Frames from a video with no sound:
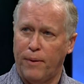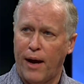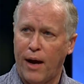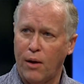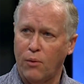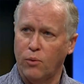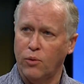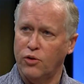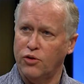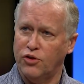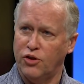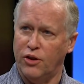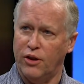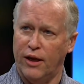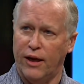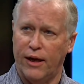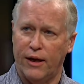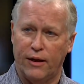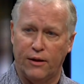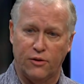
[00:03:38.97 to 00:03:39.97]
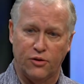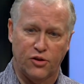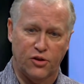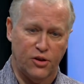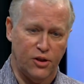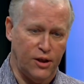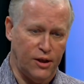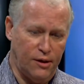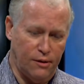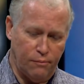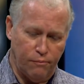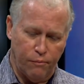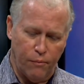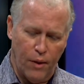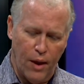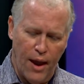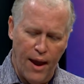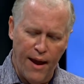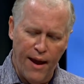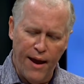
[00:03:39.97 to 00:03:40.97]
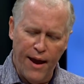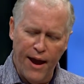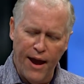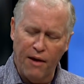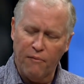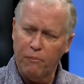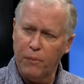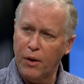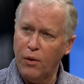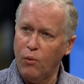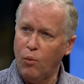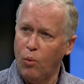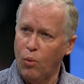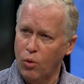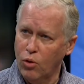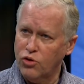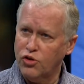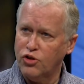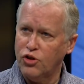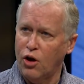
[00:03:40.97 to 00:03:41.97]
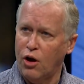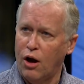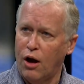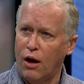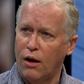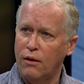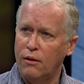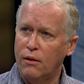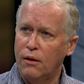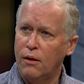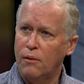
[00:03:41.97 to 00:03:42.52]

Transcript: powers in the NLC have been Warsaw,